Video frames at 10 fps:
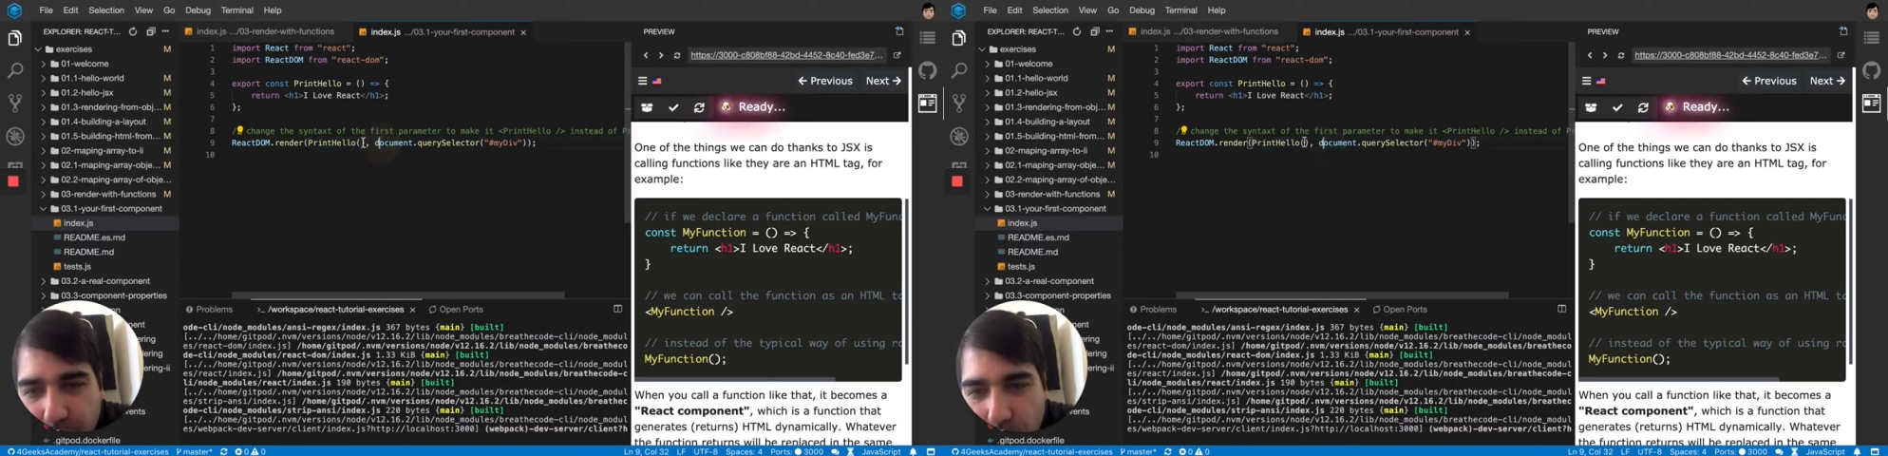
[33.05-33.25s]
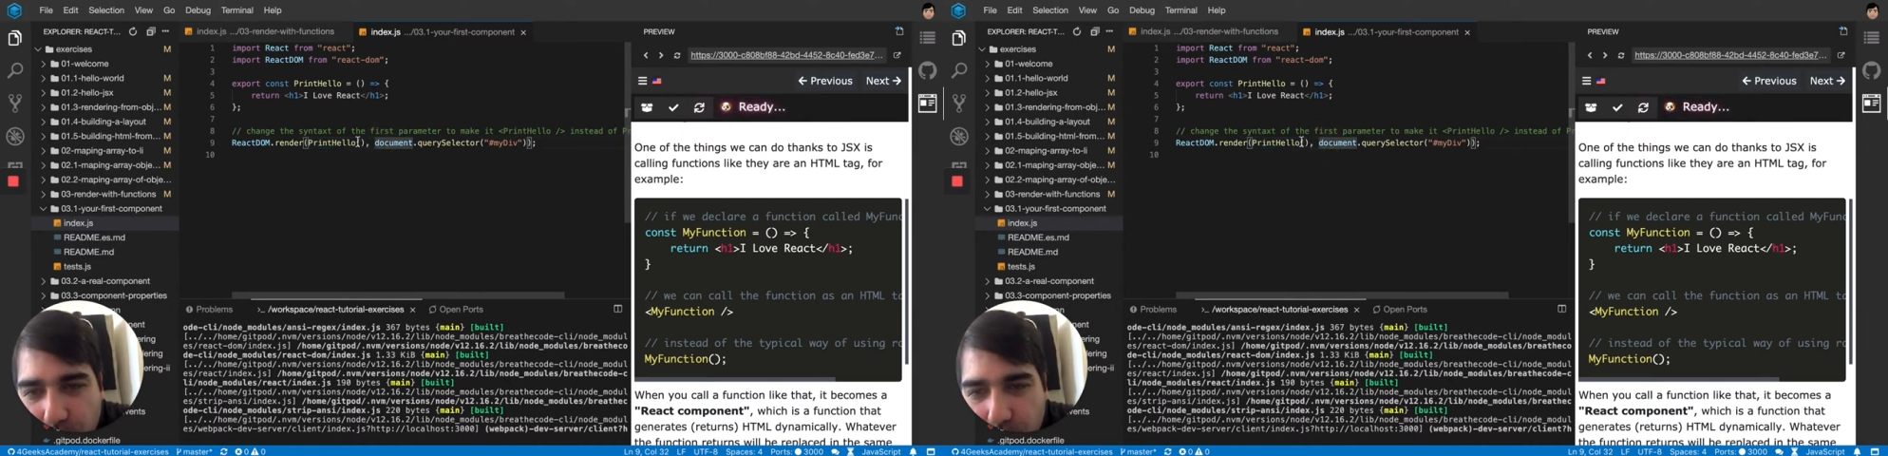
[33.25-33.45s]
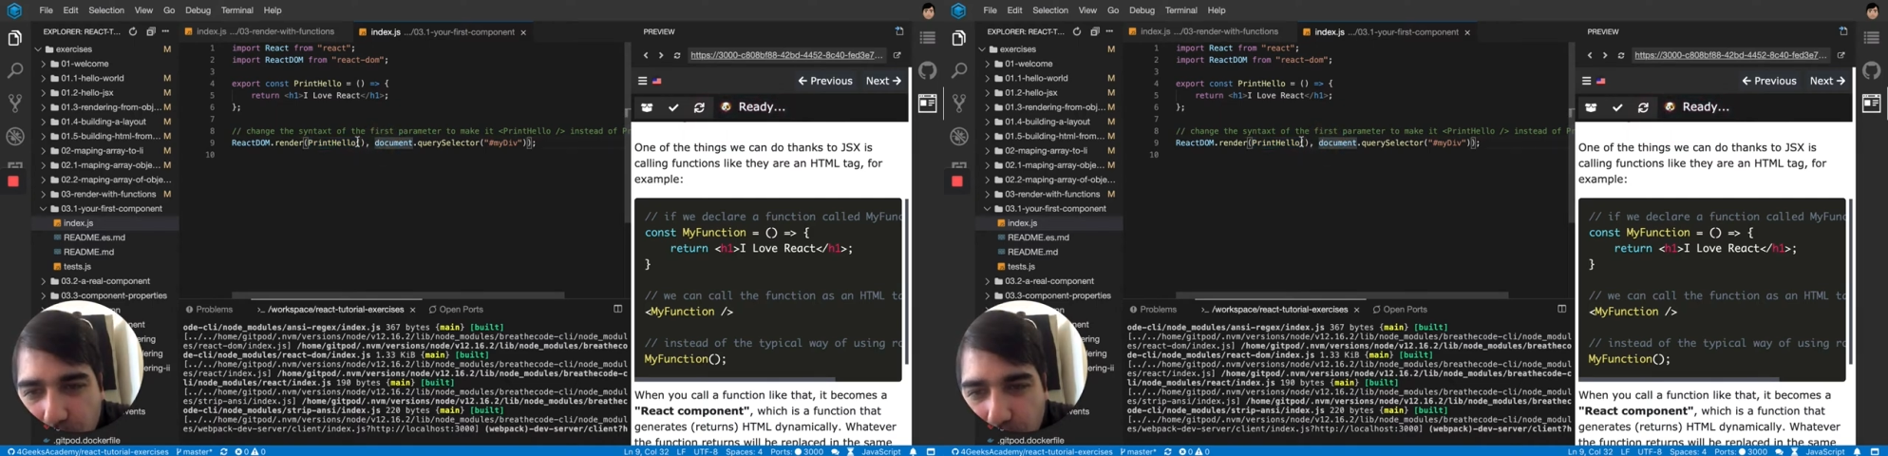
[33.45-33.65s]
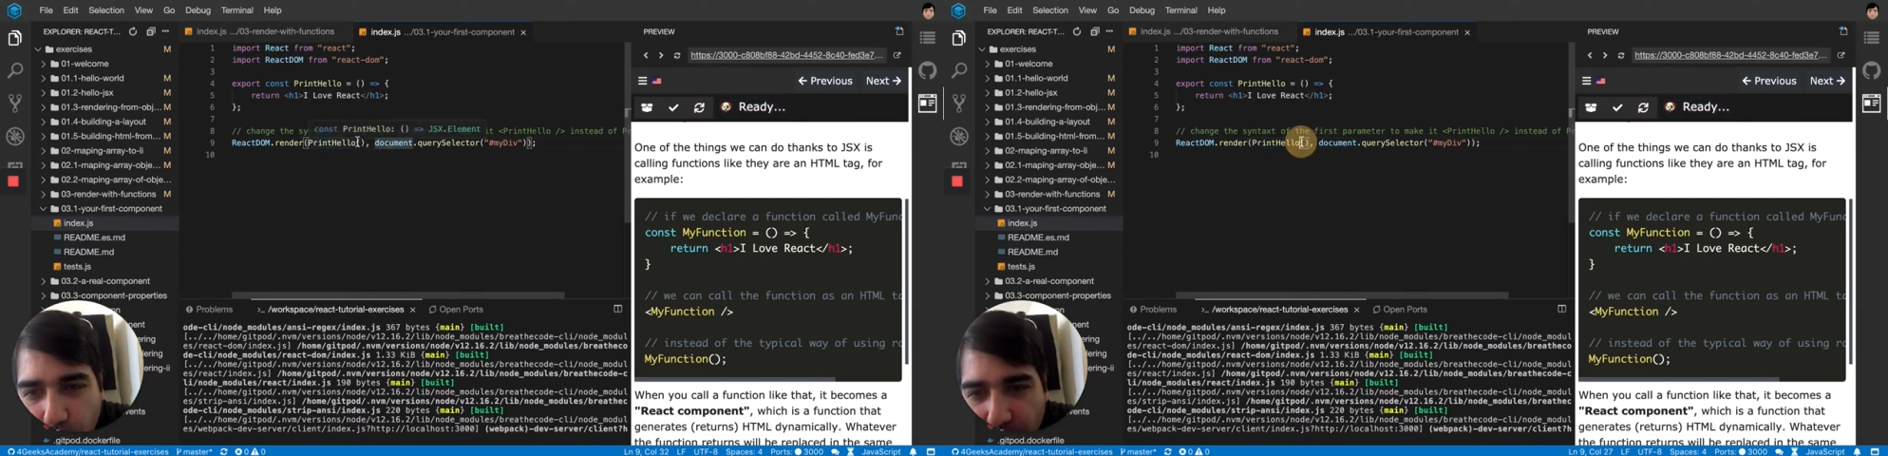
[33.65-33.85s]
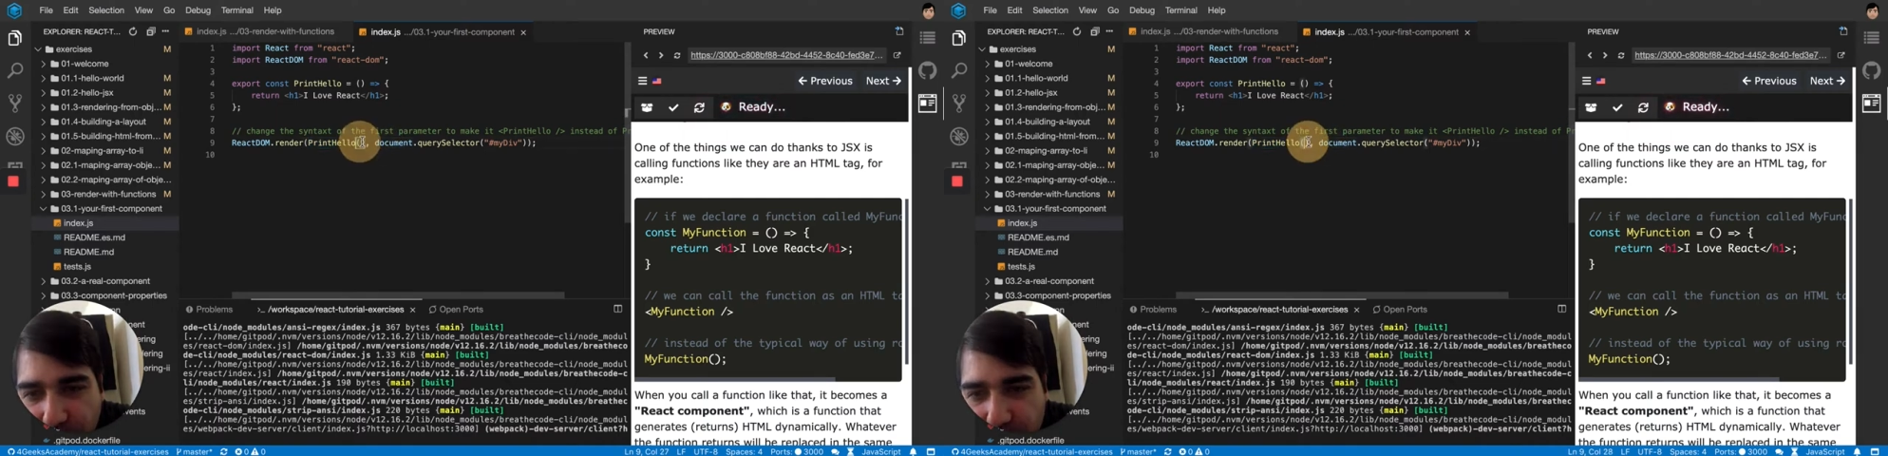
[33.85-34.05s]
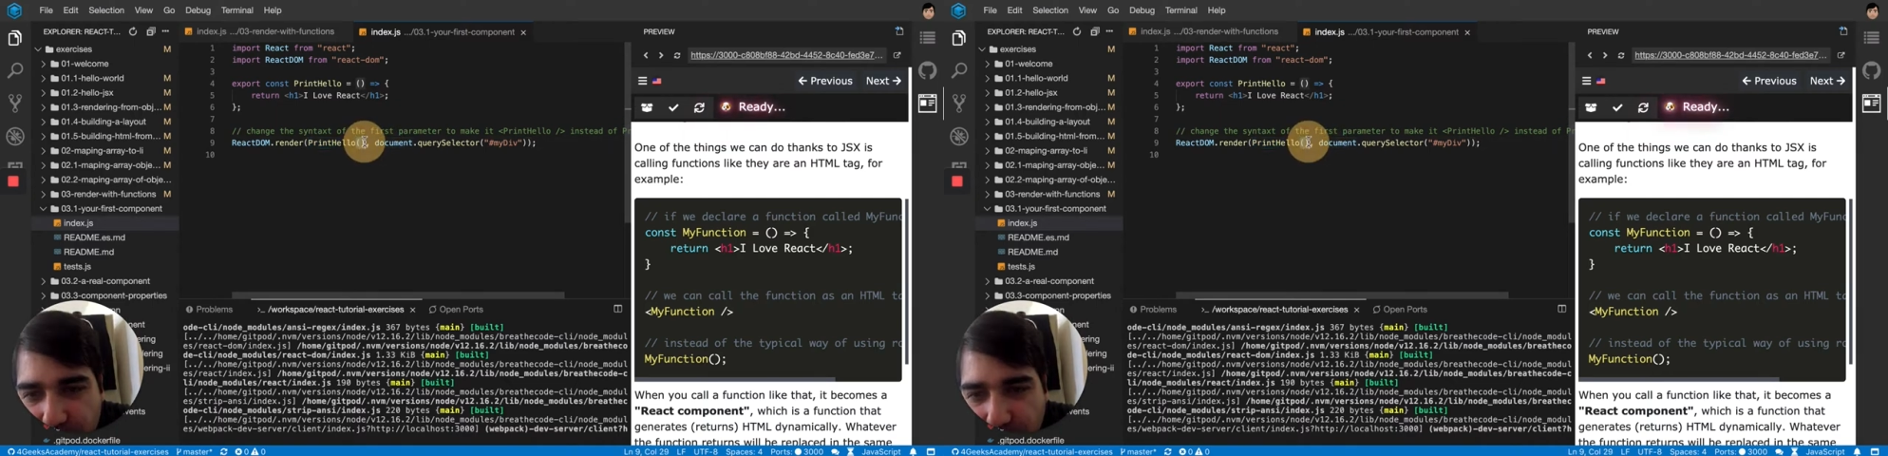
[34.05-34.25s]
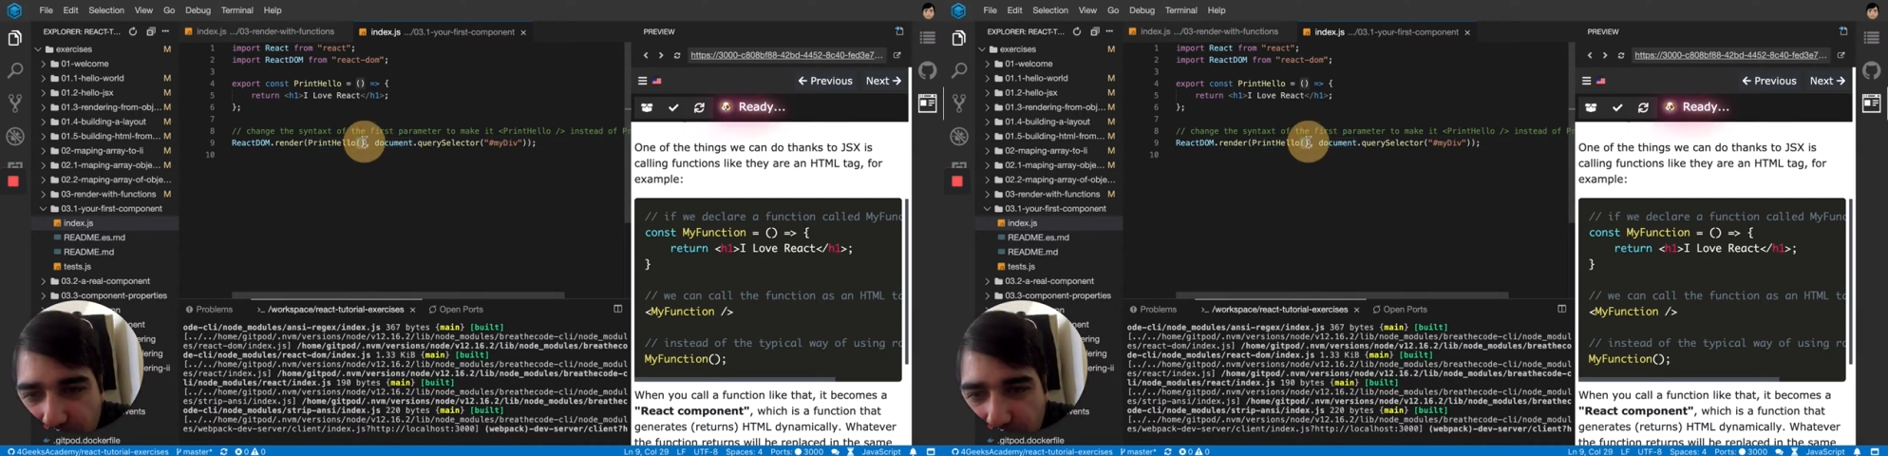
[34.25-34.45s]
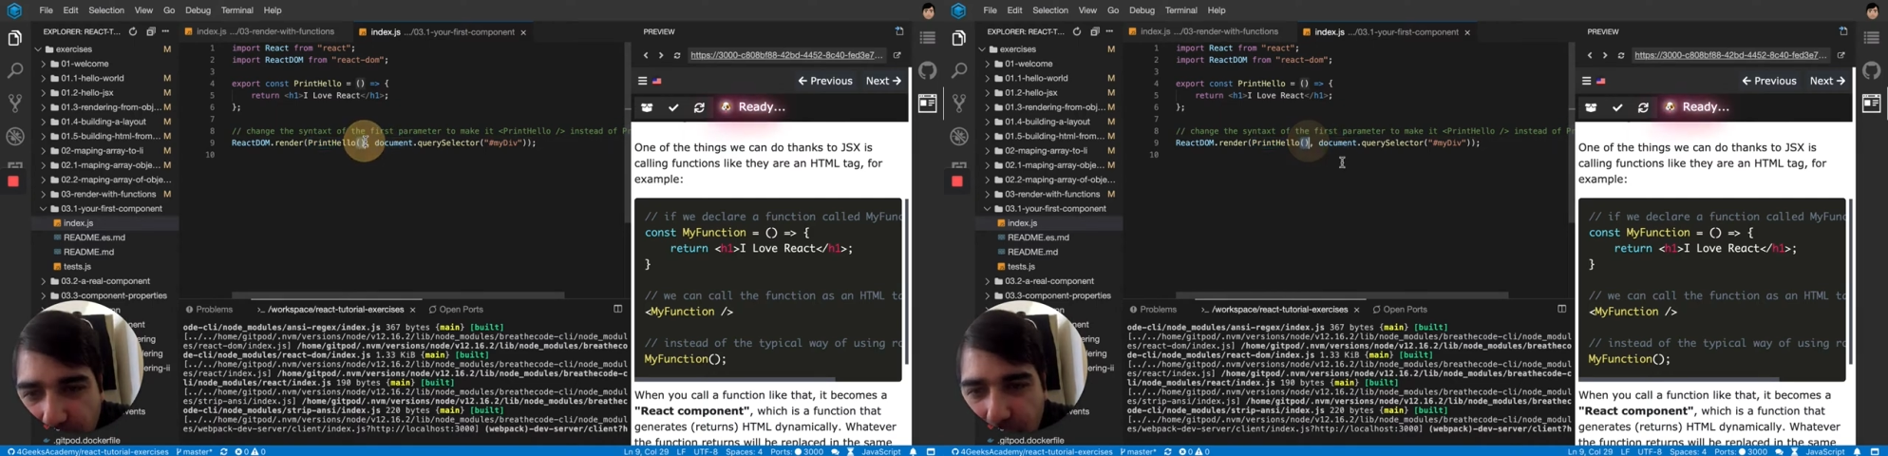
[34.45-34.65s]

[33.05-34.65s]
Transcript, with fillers: those parentheses like that?